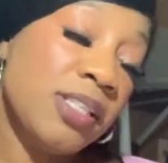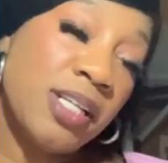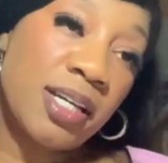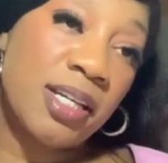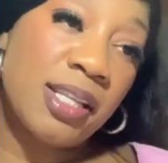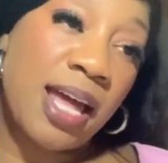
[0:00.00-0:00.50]

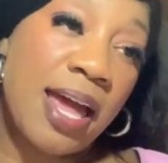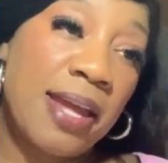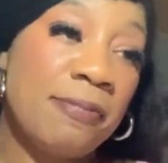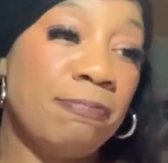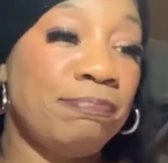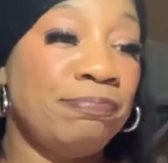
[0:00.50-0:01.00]
looking
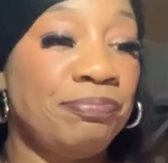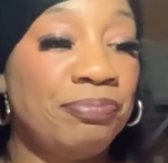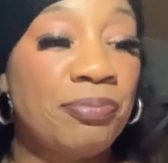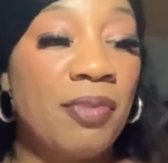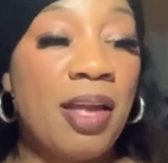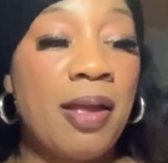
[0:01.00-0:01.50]
like.
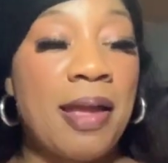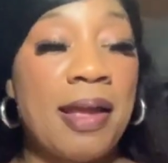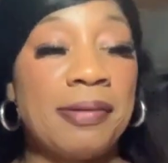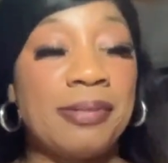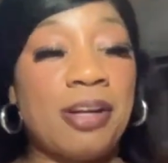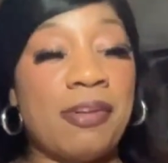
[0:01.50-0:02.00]

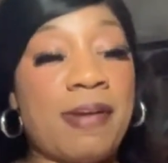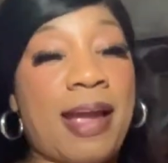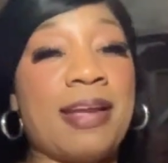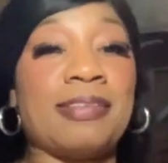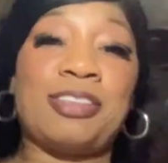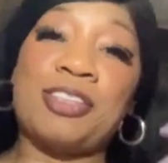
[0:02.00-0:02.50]
All
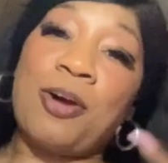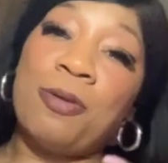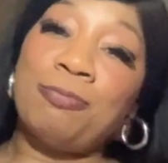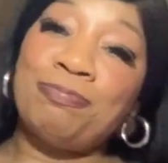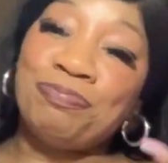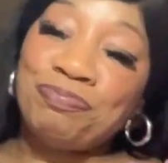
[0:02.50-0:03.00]
right, so